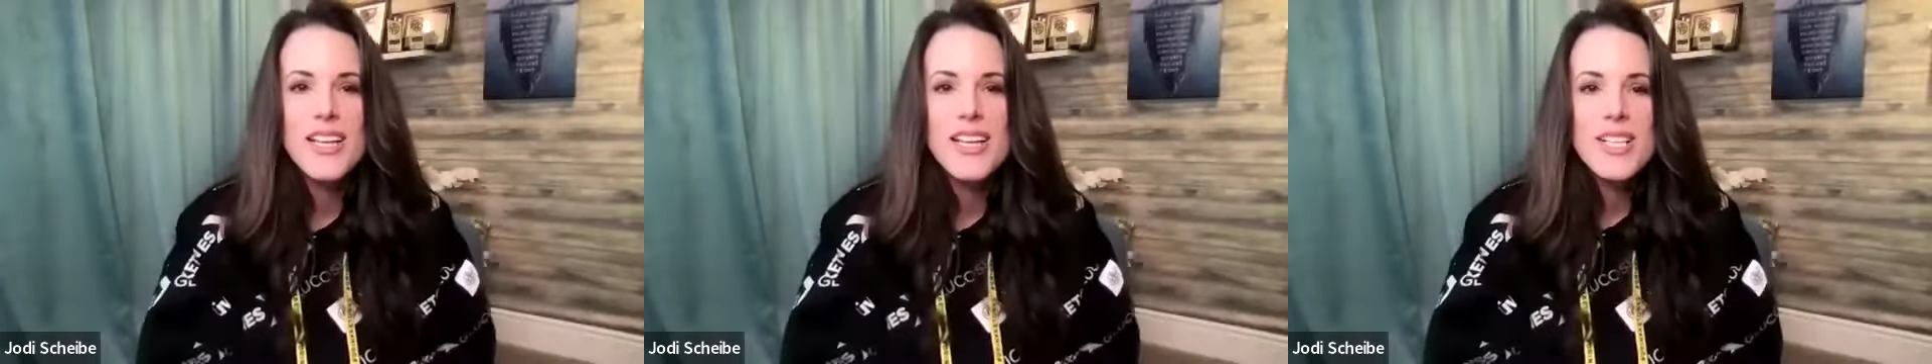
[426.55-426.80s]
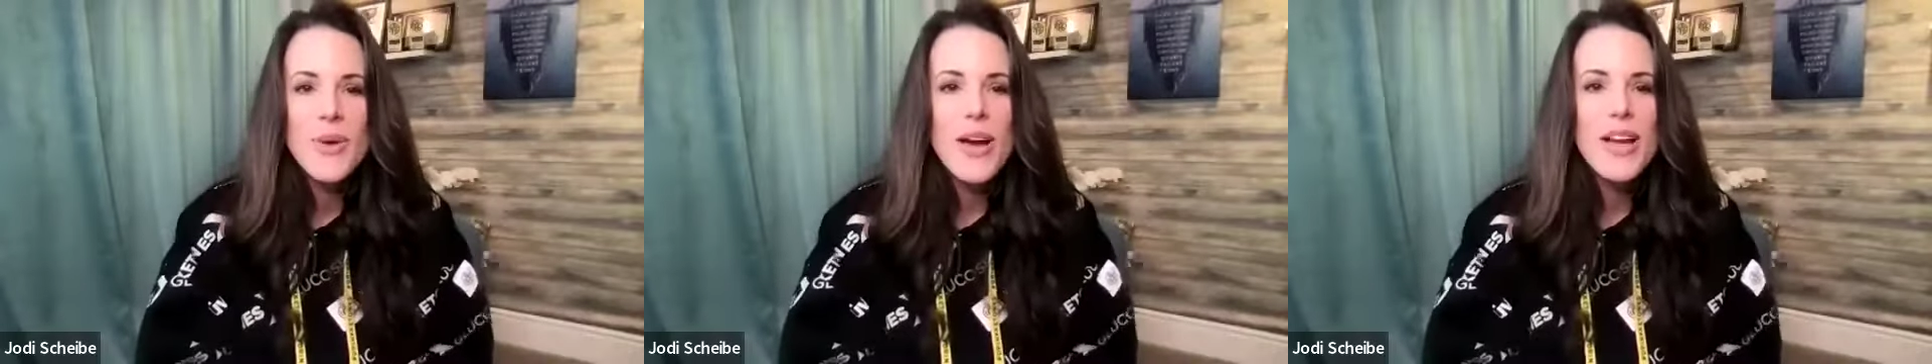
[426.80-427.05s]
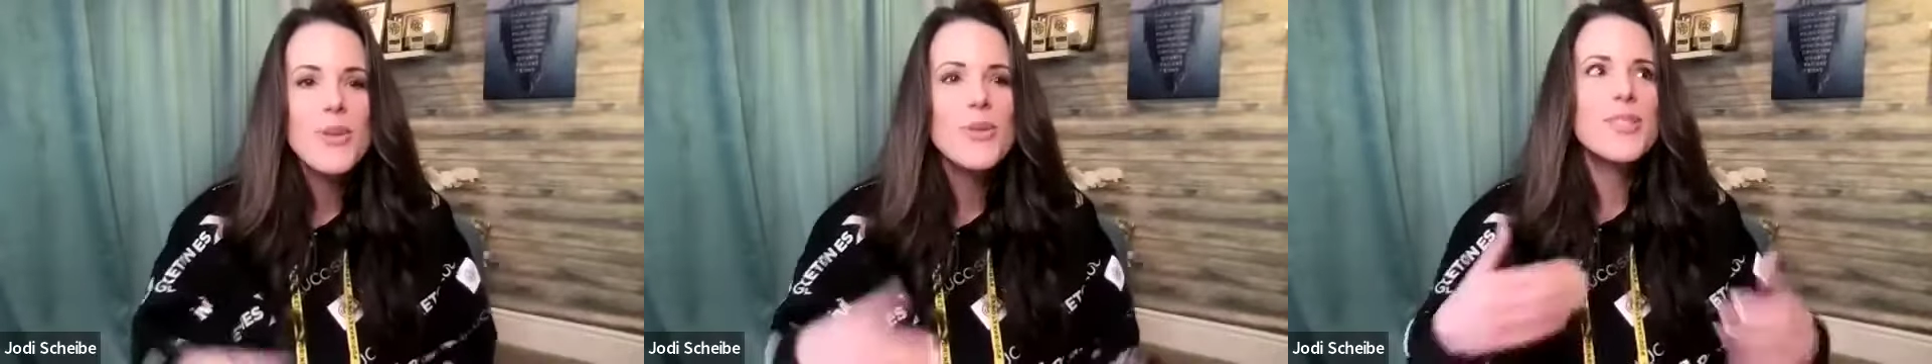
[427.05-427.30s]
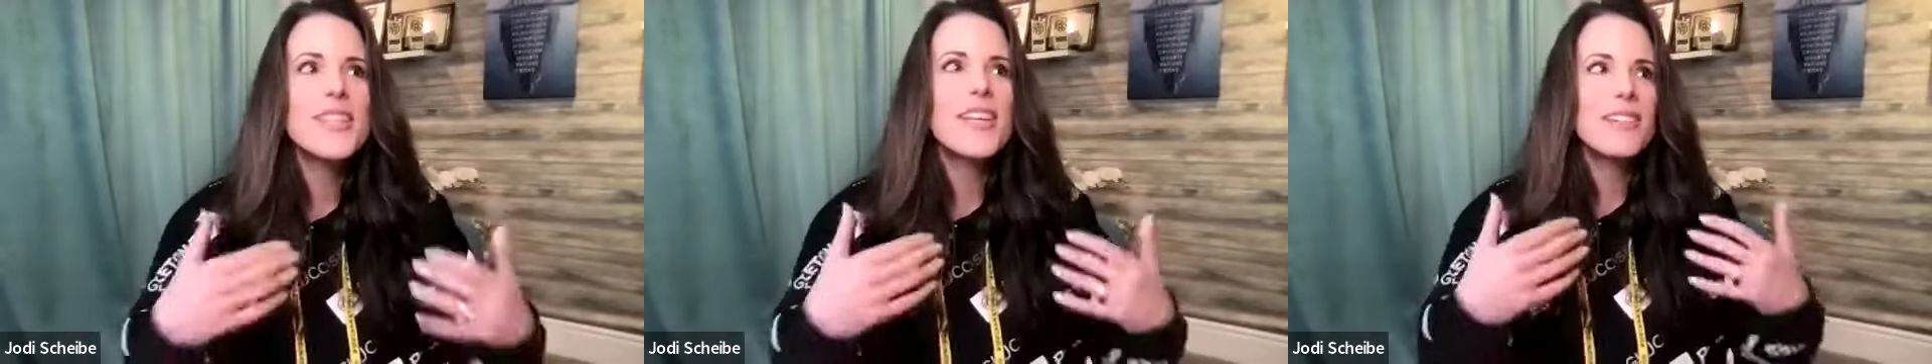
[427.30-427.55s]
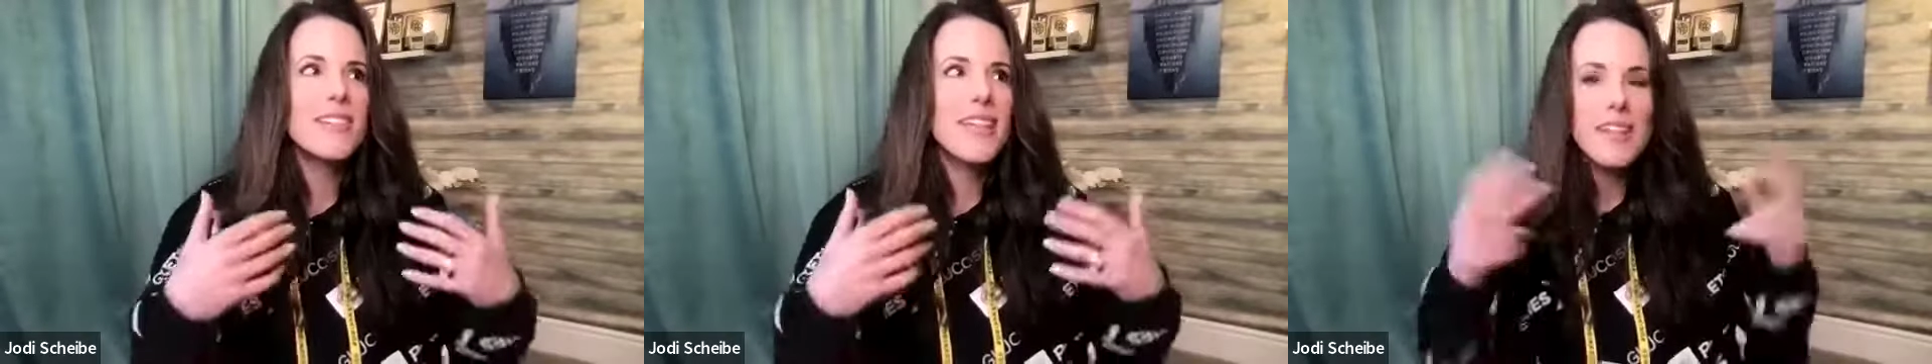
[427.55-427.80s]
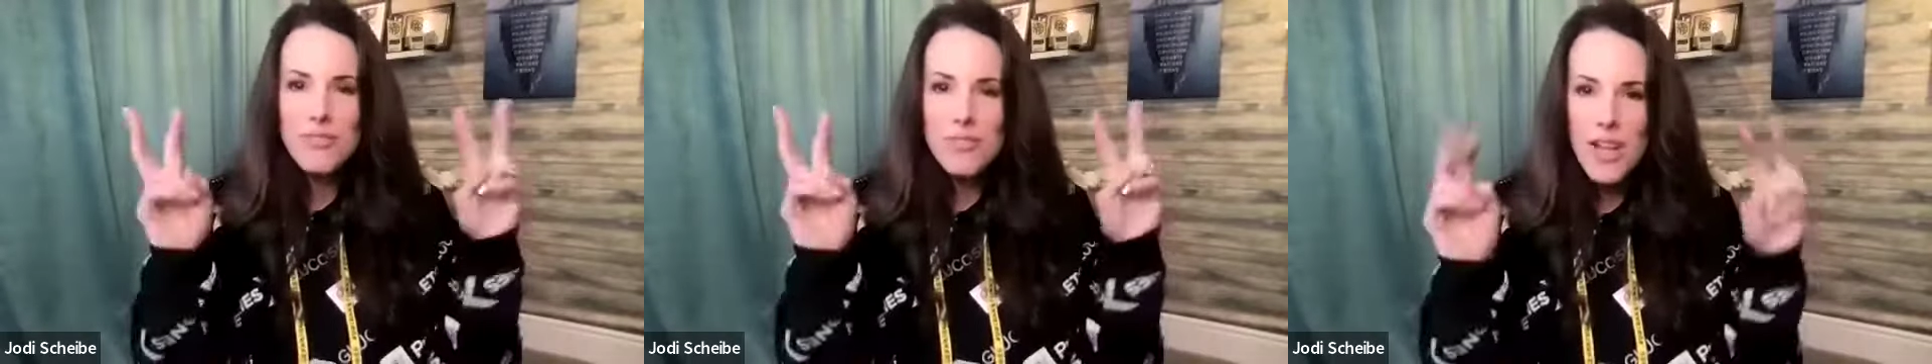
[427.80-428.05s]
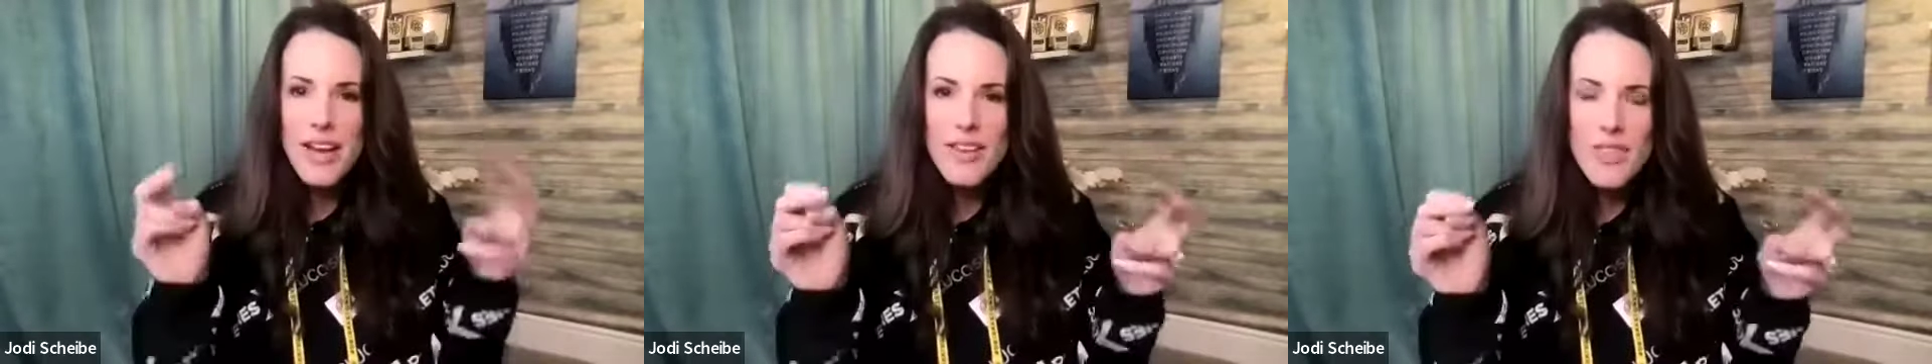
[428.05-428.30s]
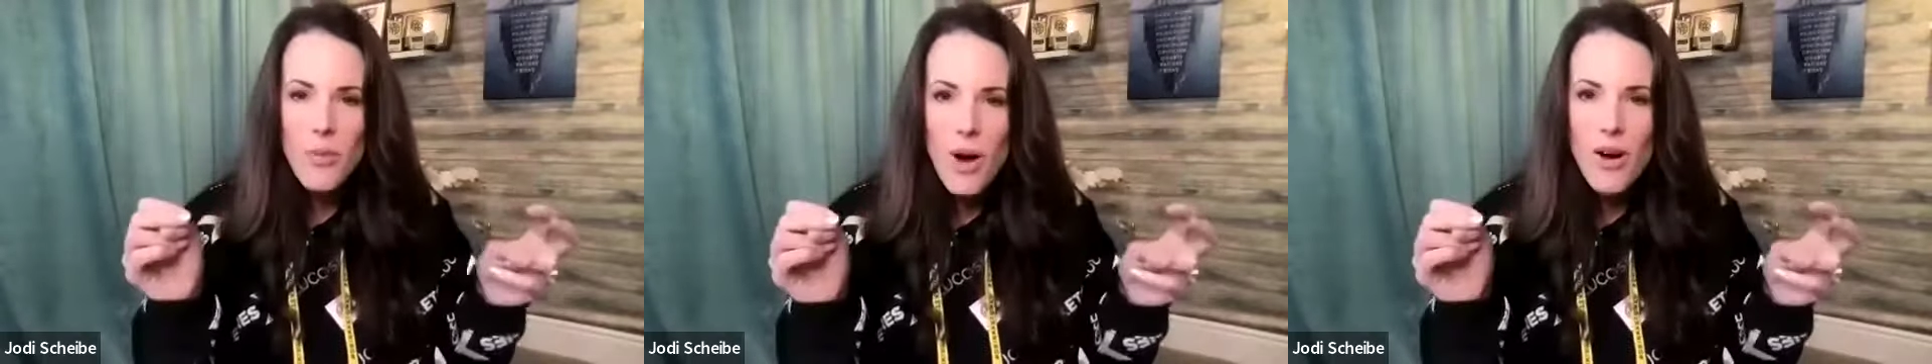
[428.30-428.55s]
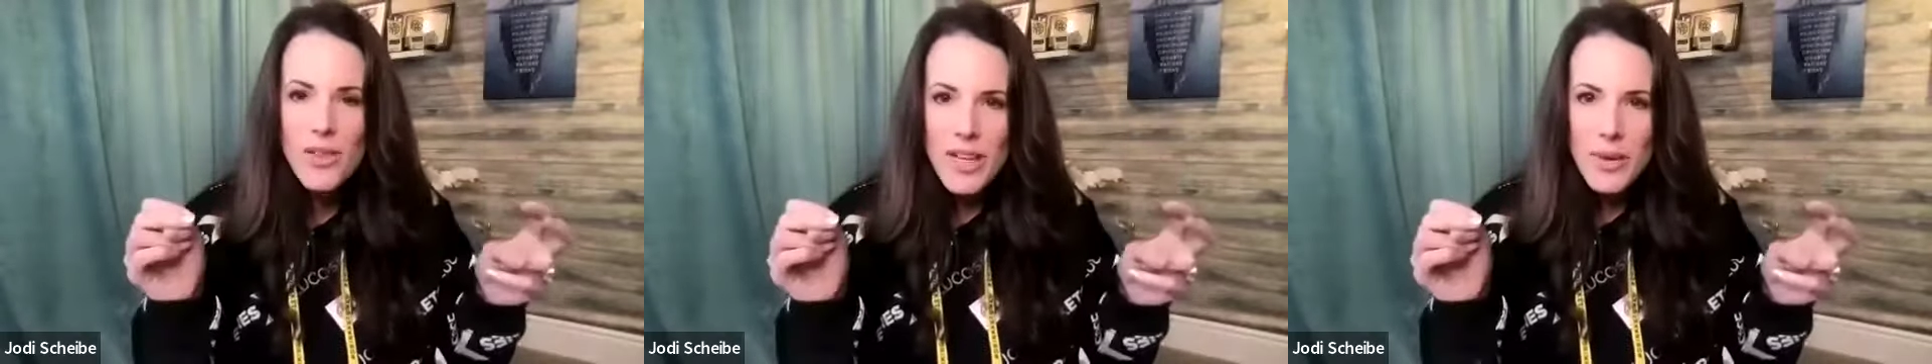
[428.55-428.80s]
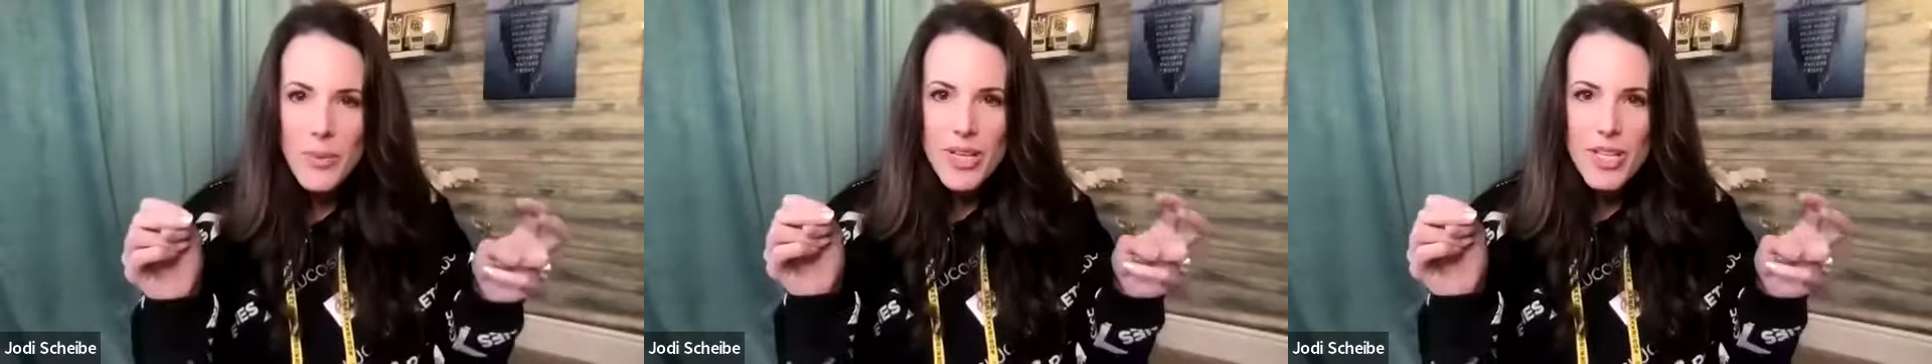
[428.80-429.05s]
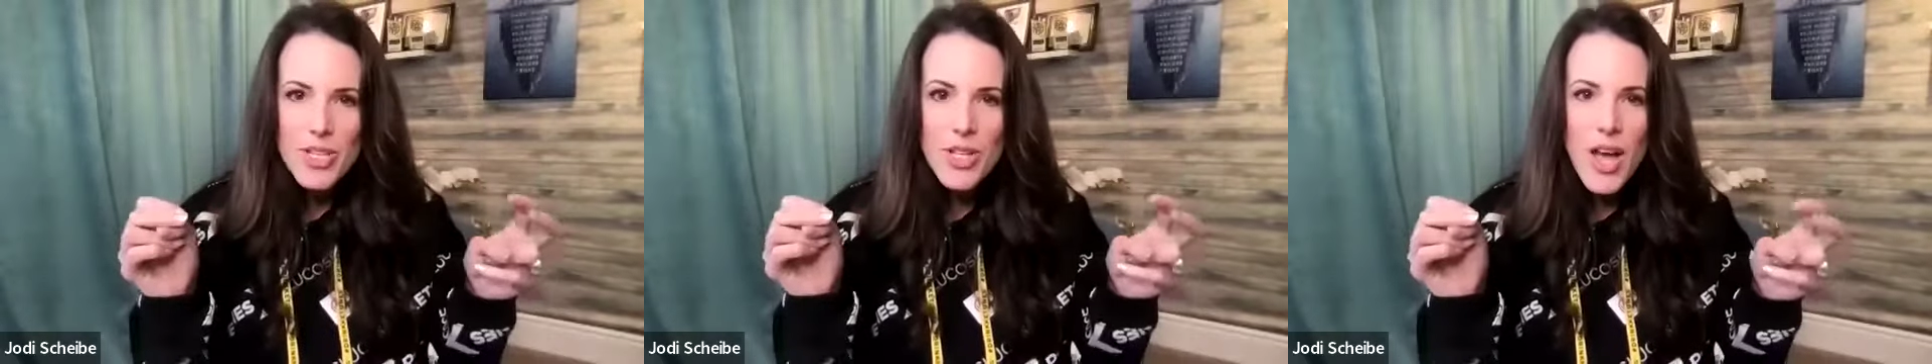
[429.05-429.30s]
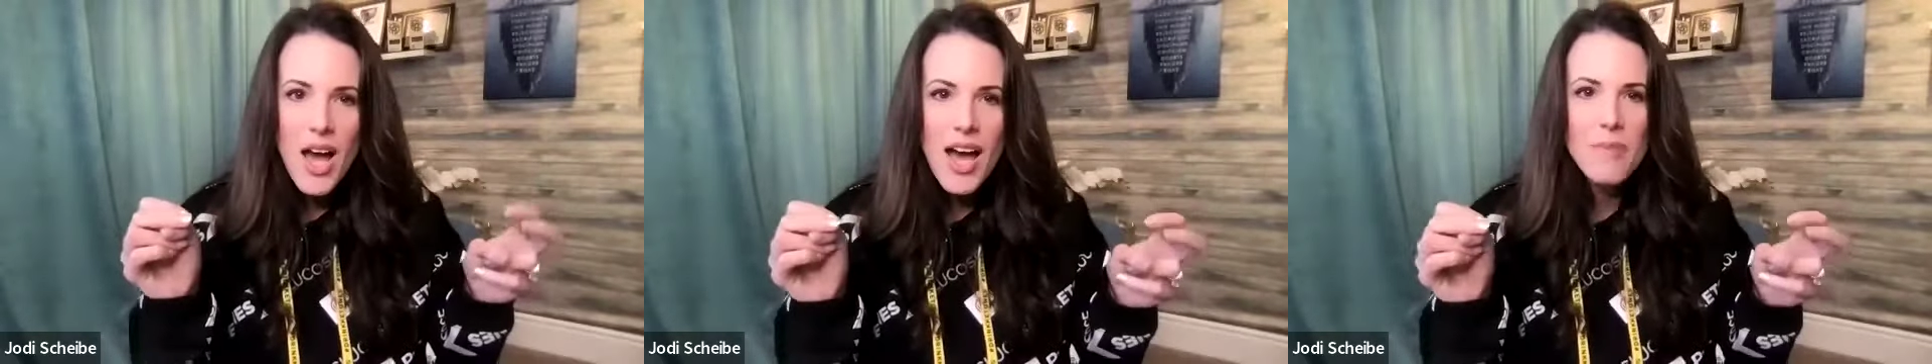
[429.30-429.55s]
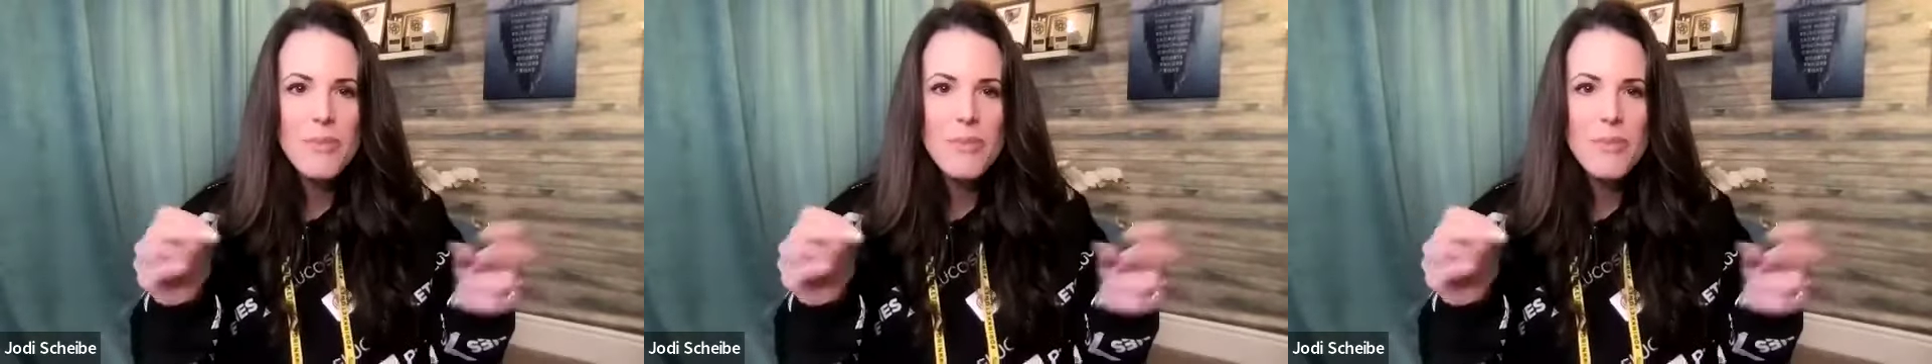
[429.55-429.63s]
So I use the like fly on the wall language a lot,